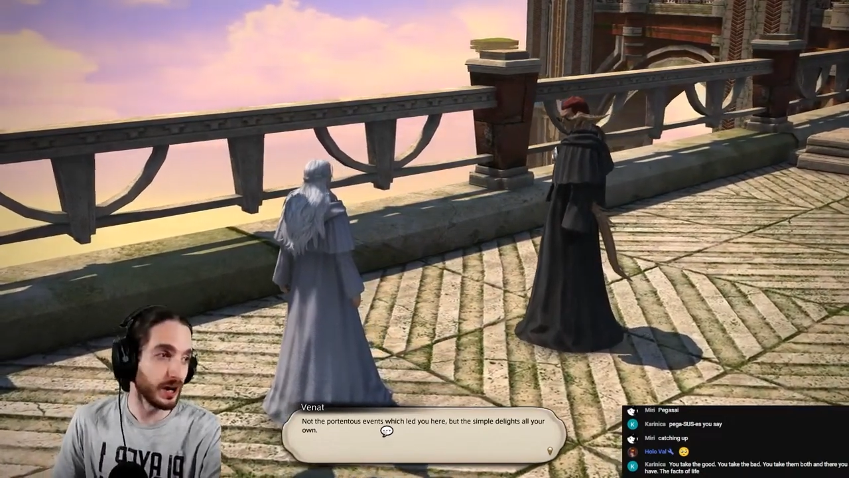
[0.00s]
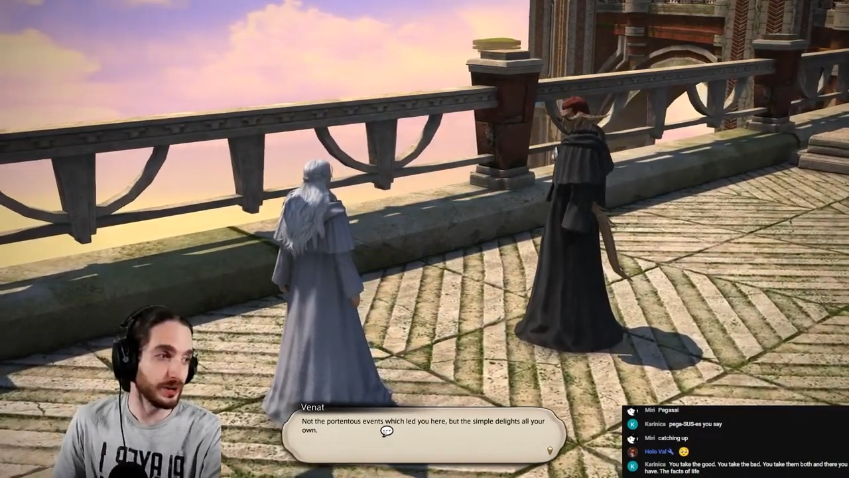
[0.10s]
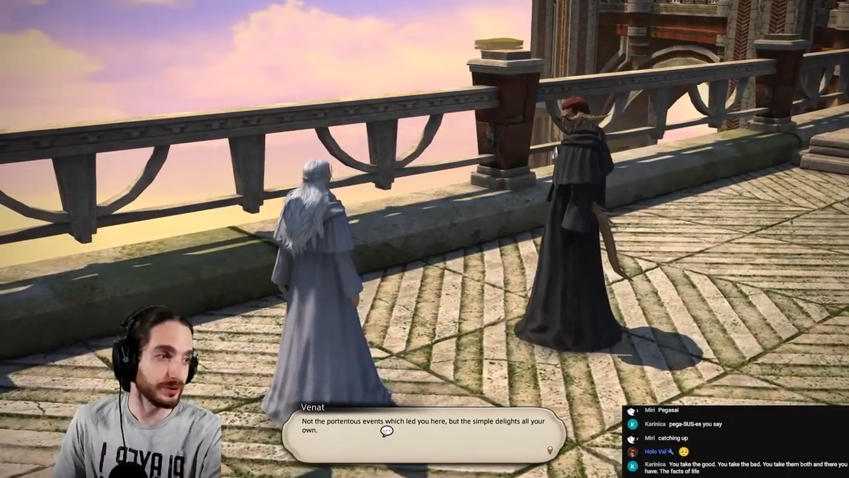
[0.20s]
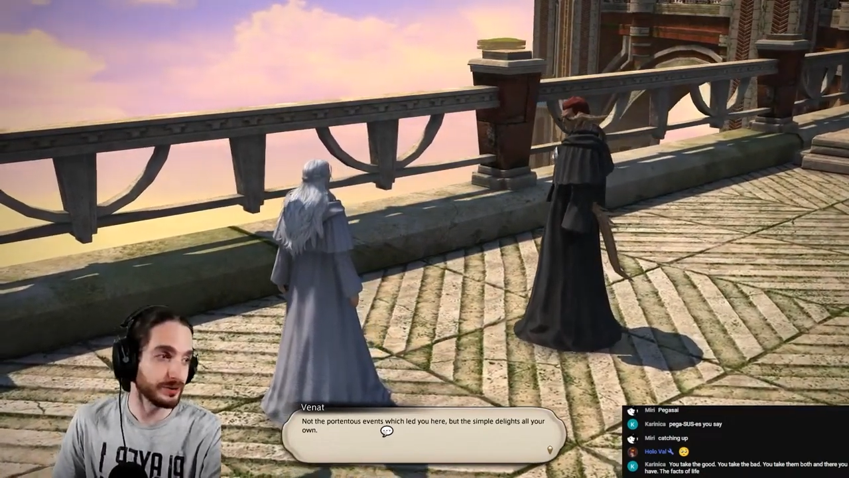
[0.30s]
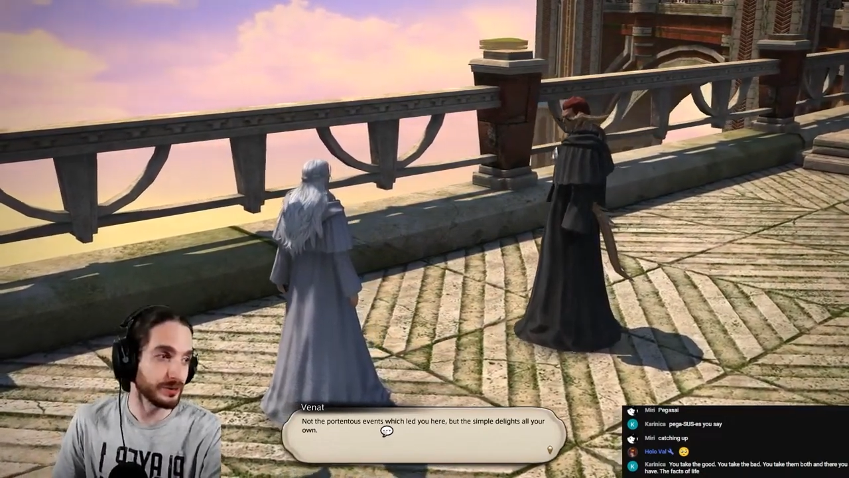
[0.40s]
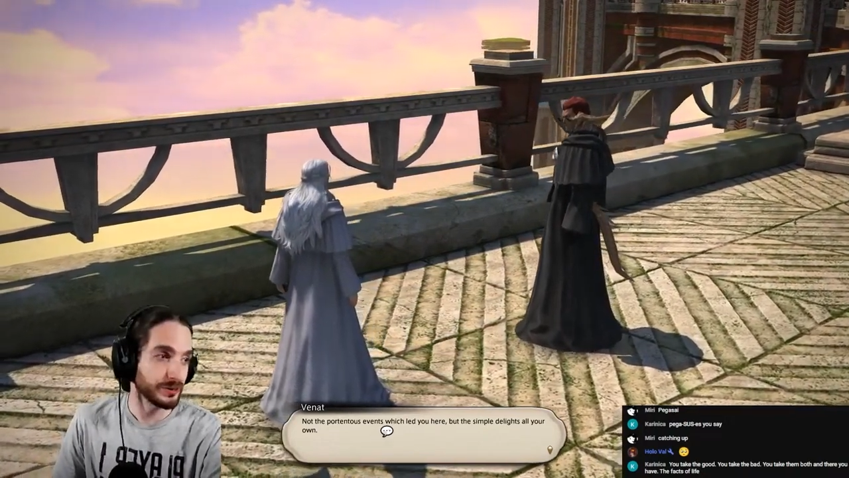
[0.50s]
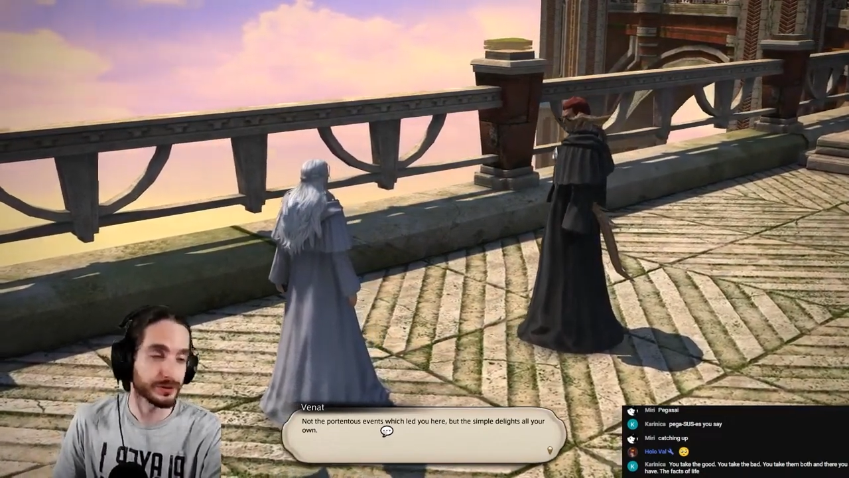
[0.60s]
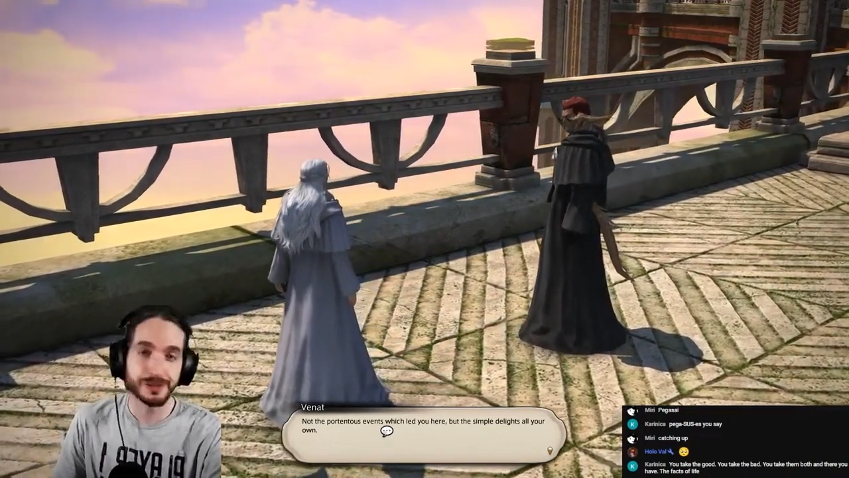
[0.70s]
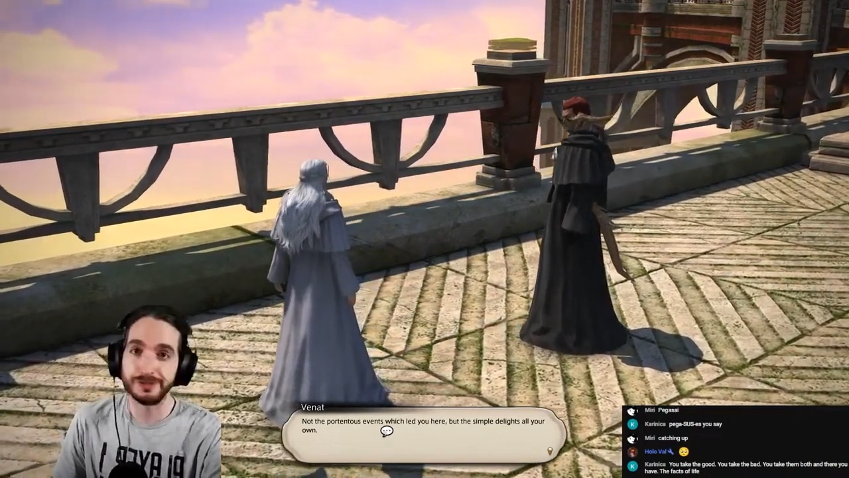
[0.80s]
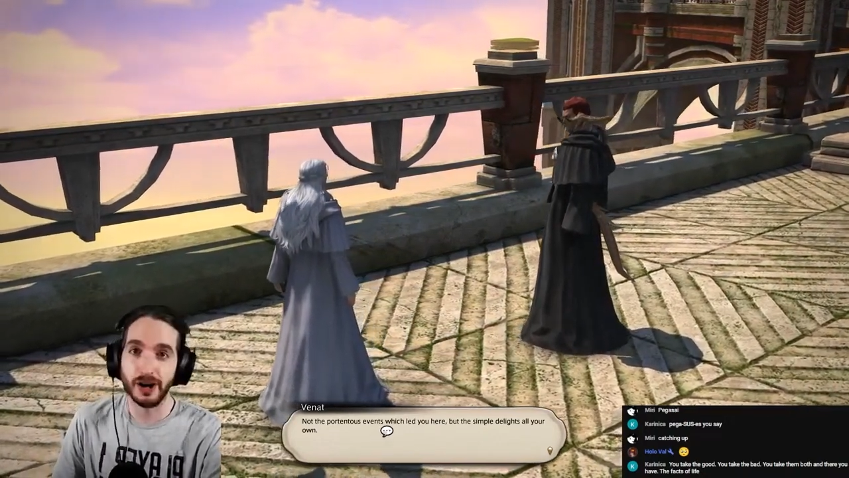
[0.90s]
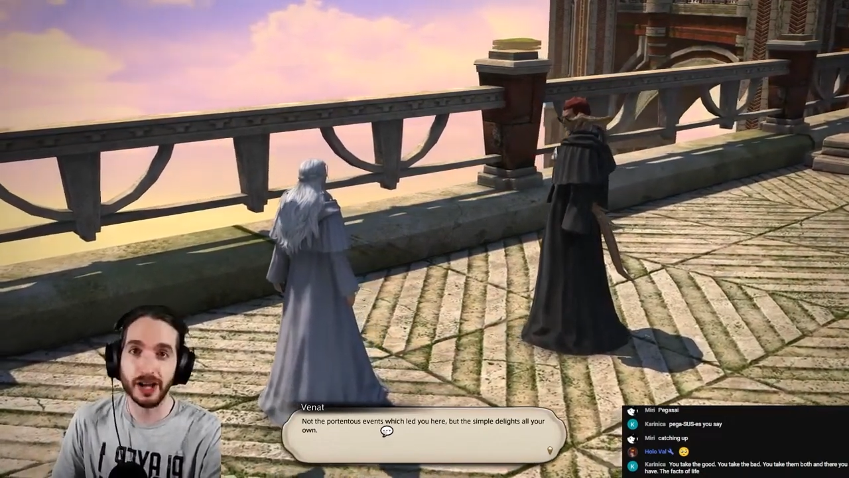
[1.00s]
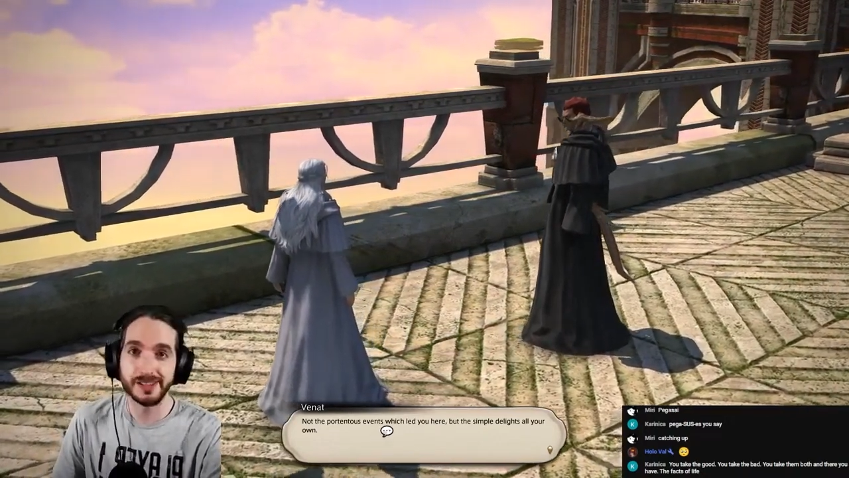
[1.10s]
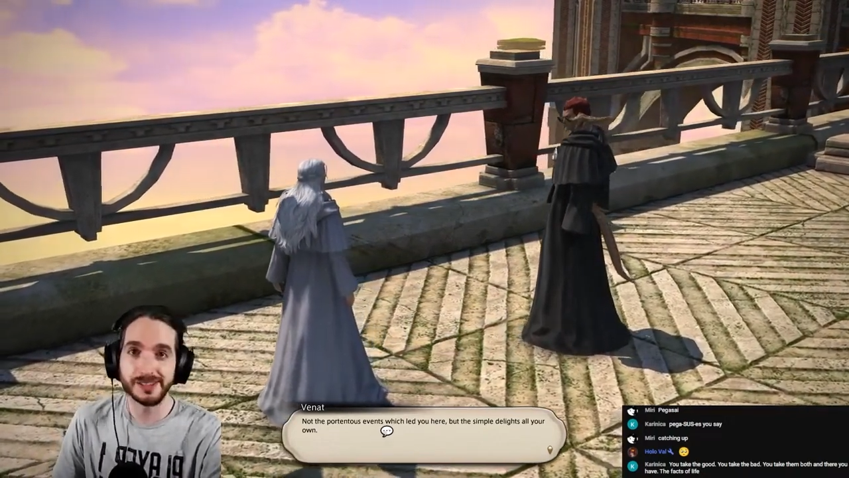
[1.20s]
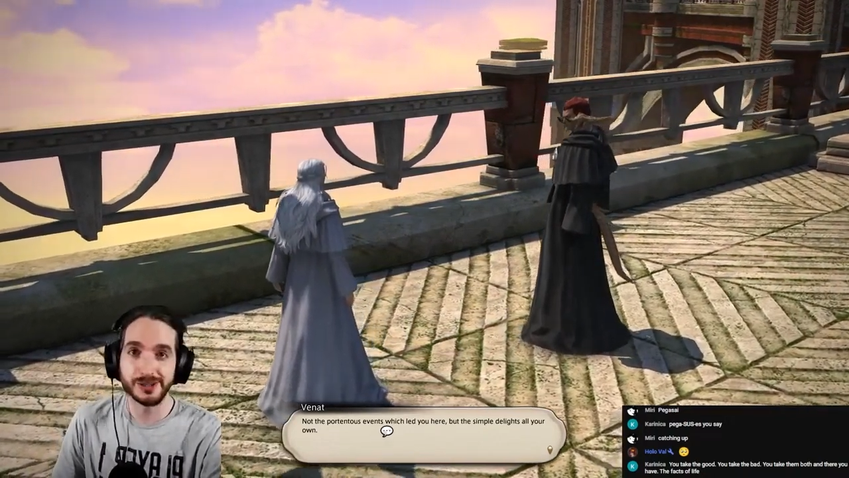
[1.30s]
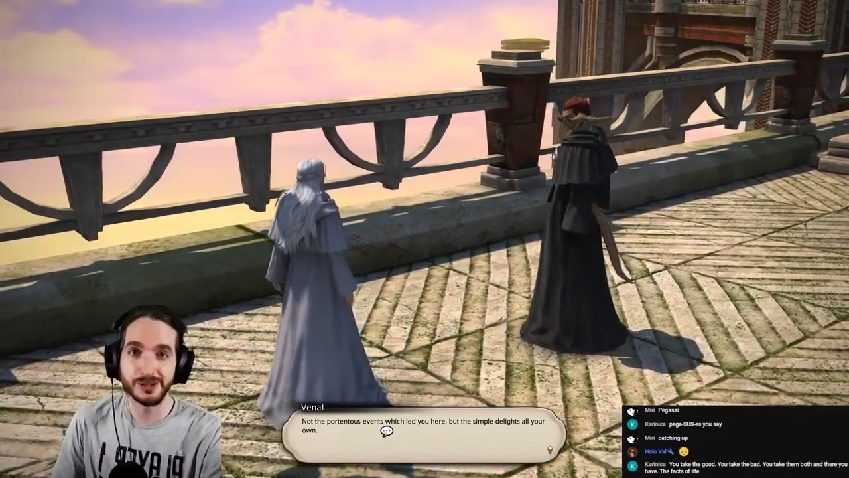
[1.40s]
130
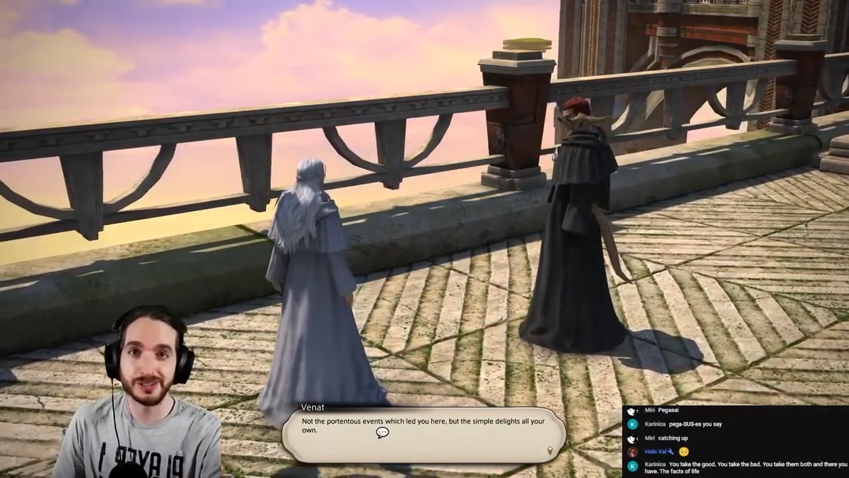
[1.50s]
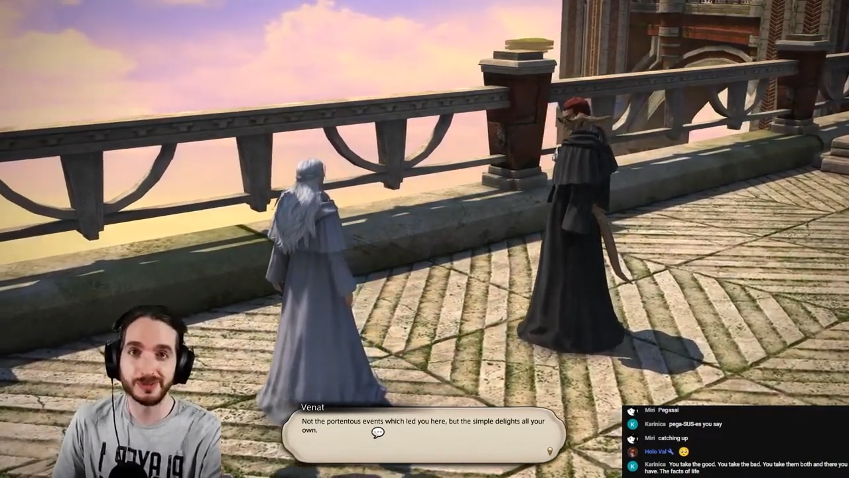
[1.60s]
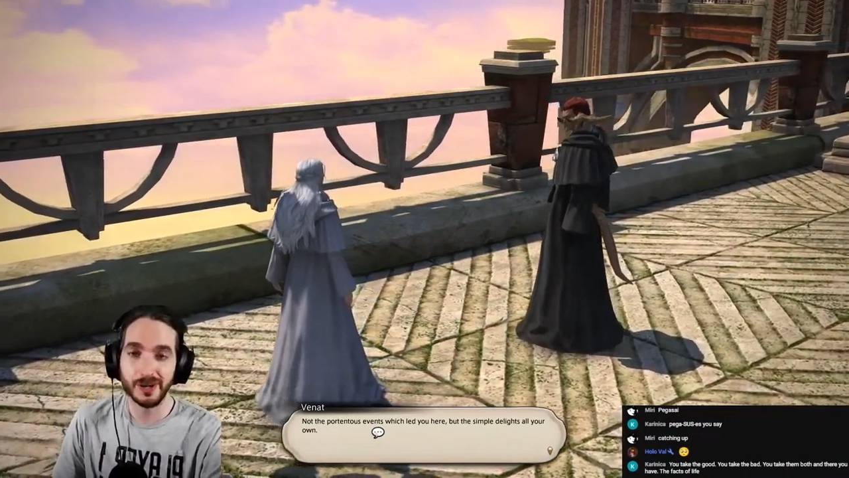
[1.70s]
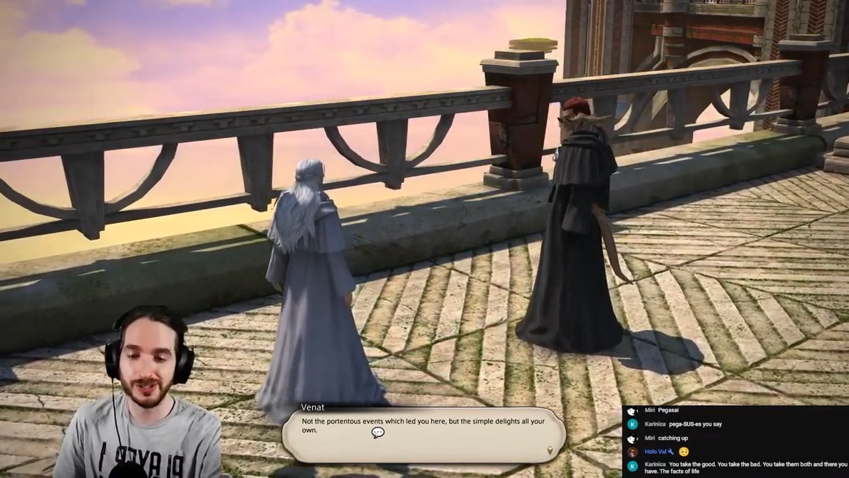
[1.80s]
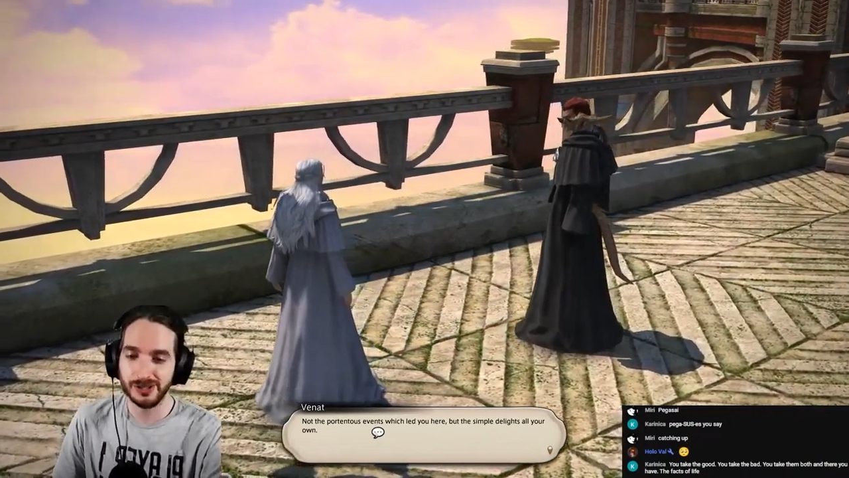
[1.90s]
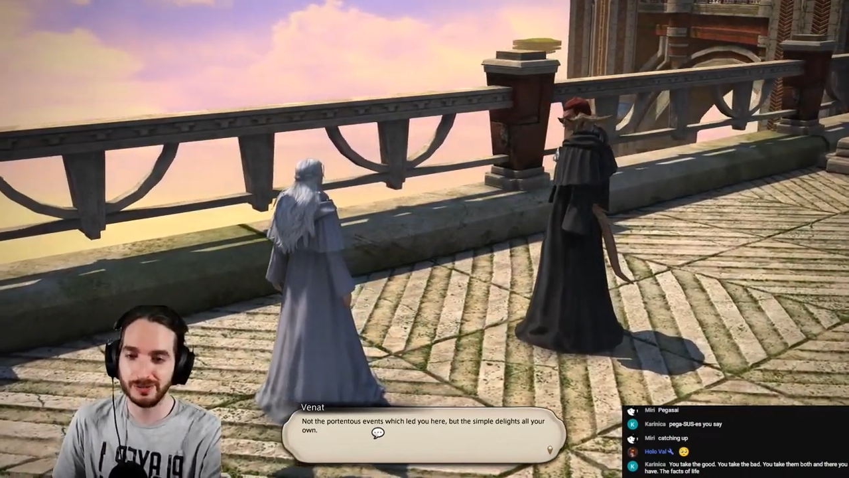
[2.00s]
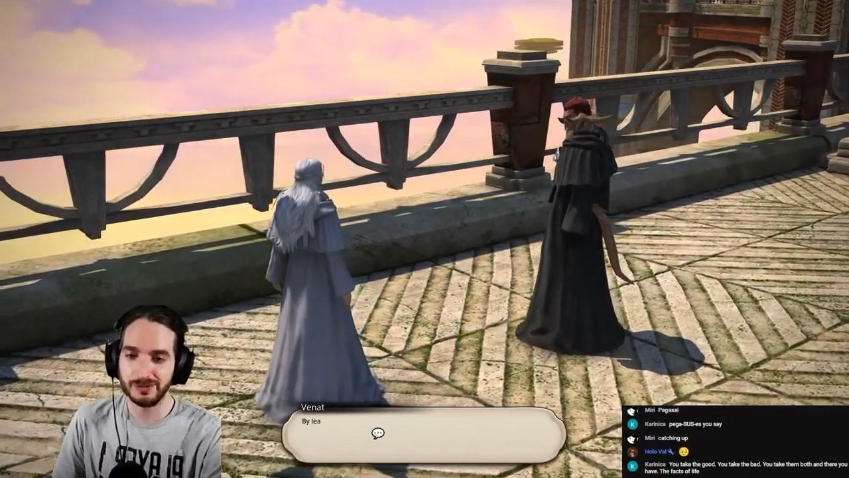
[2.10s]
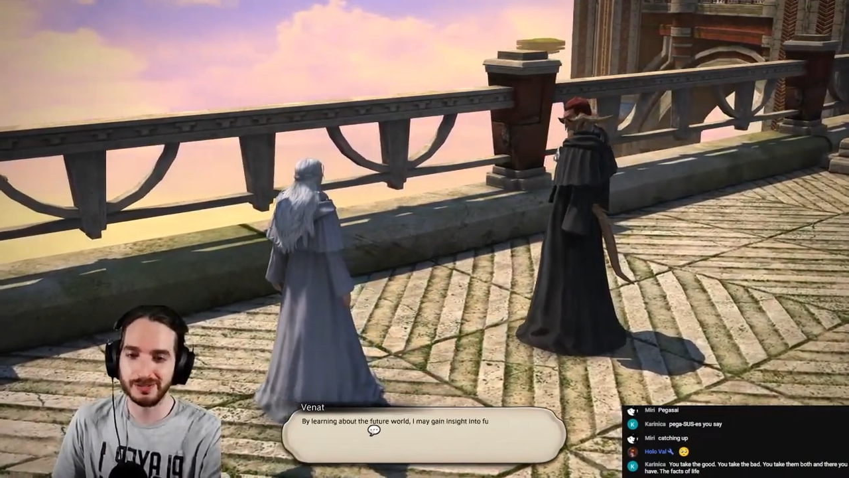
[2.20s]
VODs that you could watch through.